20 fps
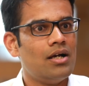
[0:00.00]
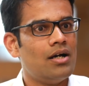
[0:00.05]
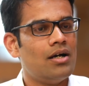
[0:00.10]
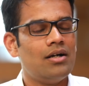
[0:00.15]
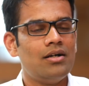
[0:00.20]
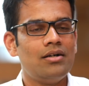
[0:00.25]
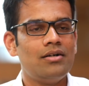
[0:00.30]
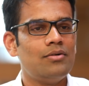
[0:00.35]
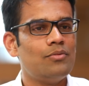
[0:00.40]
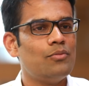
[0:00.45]

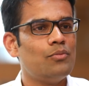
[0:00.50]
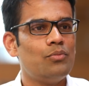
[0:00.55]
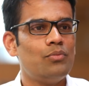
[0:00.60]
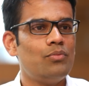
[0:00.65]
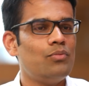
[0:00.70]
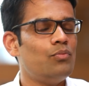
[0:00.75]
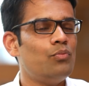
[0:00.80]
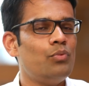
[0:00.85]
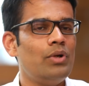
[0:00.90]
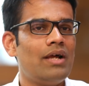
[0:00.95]

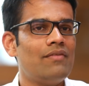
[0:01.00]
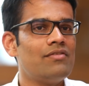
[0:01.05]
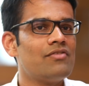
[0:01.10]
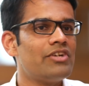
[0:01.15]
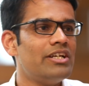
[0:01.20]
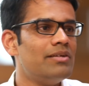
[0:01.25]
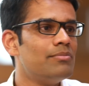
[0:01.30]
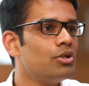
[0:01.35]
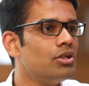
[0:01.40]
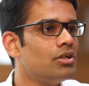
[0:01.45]
will have the
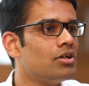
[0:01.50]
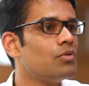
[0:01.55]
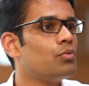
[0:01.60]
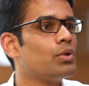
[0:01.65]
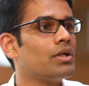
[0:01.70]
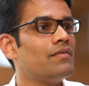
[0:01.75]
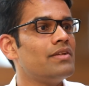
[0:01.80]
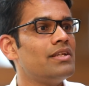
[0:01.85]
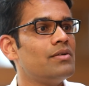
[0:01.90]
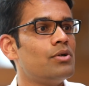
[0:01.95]
freedom to learn
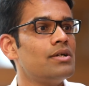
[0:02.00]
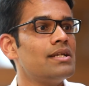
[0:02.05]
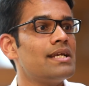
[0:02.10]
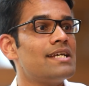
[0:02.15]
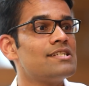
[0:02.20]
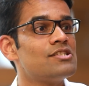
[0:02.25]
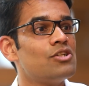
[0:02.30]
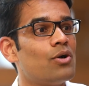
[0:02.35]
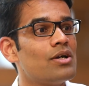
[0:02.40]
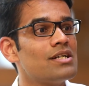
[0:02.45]
whatever they want,
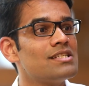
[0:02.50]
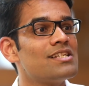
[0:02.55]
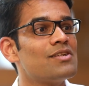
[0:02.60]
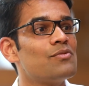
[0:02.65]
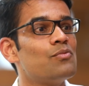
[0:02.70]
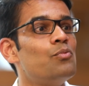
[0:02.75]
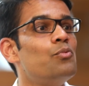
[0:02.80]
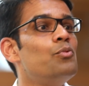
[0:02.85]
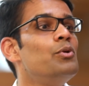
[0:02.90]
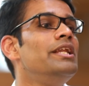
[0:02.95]
as long as they're
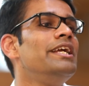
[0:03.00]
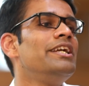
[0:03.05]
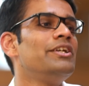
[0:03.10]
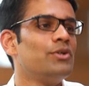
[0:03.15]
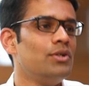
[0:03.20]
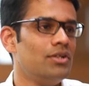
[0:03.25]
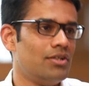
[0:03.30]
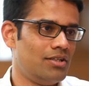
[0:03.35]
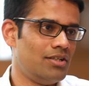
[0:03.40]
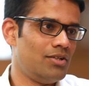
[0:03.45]
willing
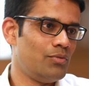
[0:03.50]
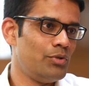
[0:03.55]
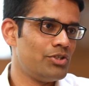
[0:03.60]
to learn,